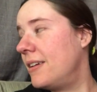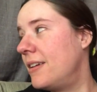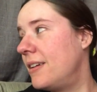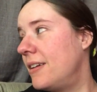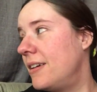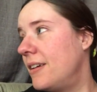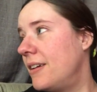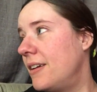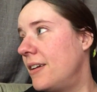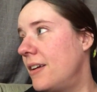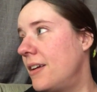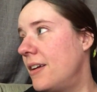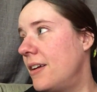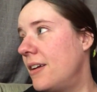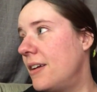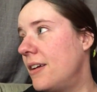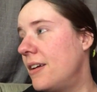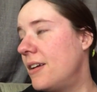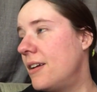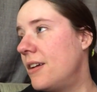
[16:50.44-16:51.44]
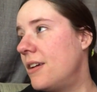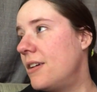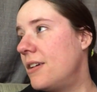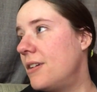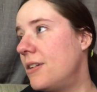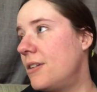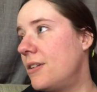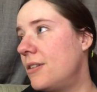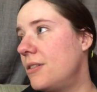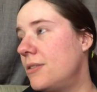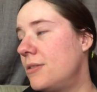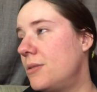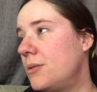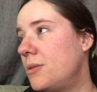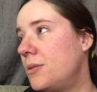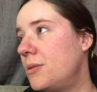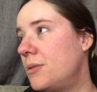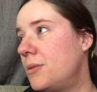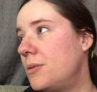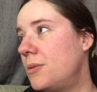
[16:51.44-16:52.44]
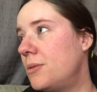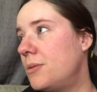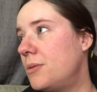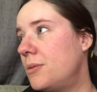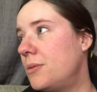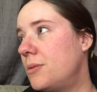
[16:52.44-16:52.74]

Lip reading: (silence)